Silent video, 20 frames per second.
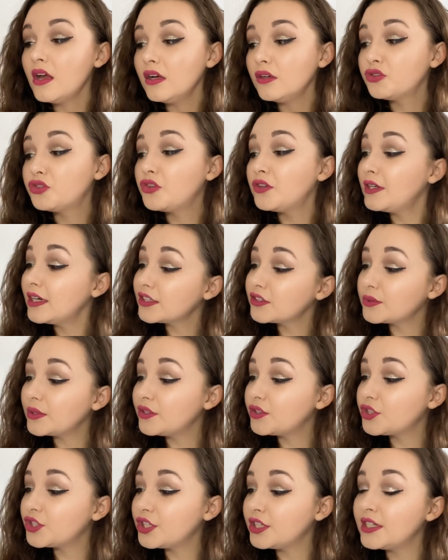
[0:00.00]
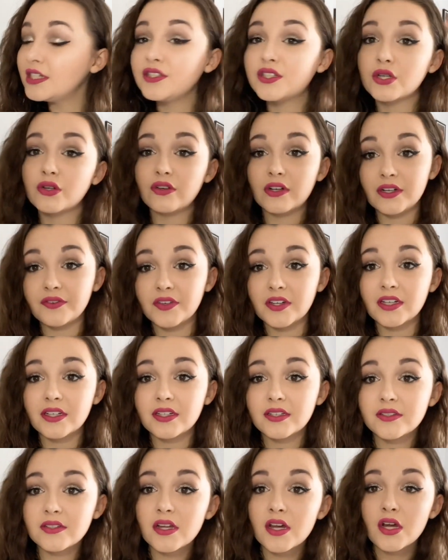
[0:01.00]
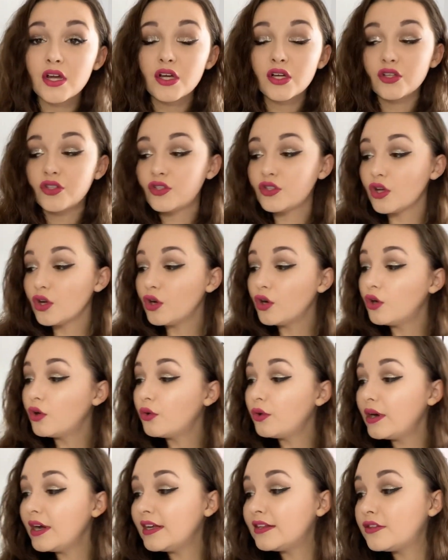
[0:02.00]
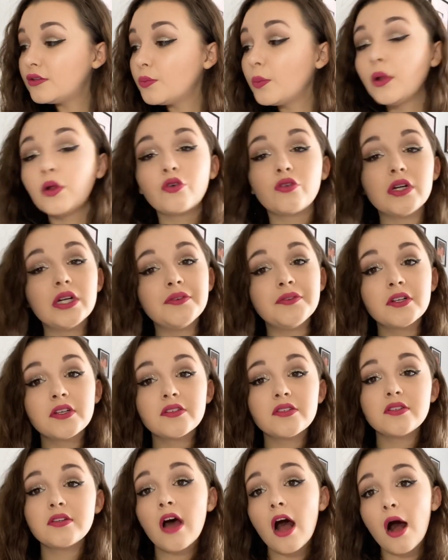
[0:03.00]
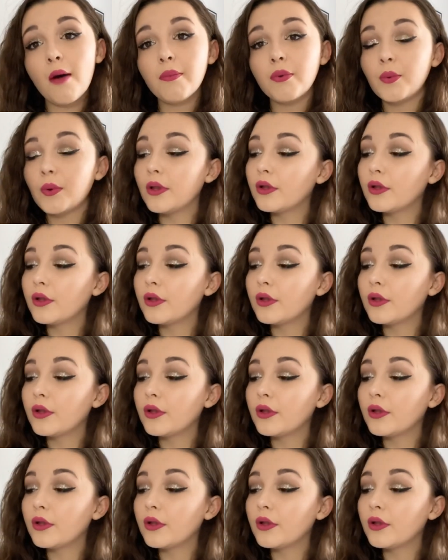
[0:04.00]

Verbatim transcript: So the next question is cravings. So it's will cravings stop?